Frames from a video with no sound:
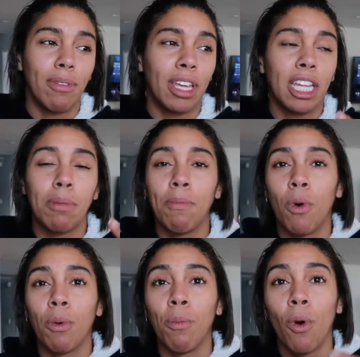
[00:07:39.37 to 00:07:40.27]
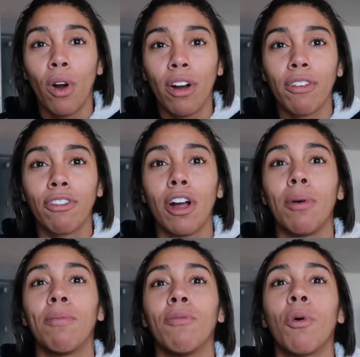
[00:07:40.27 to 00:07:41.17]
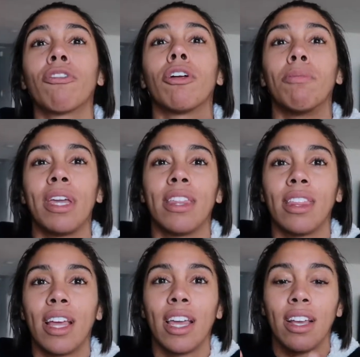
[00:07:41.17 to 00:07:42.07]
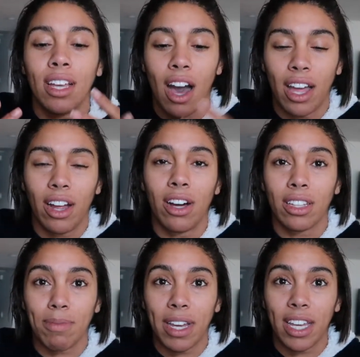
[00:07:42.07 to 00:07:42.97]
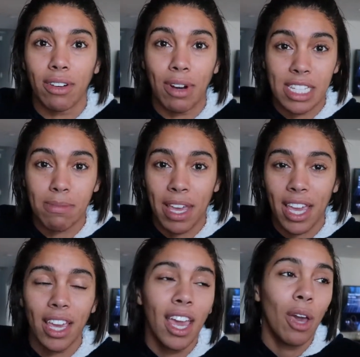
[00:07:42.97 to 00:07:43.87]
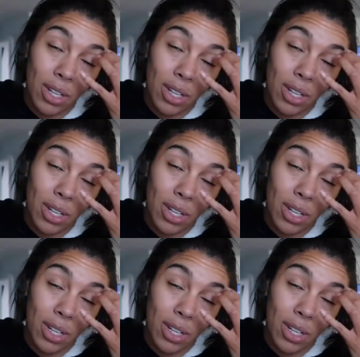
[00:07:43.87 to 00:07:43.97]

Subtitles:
getting more from me than they got on my resume.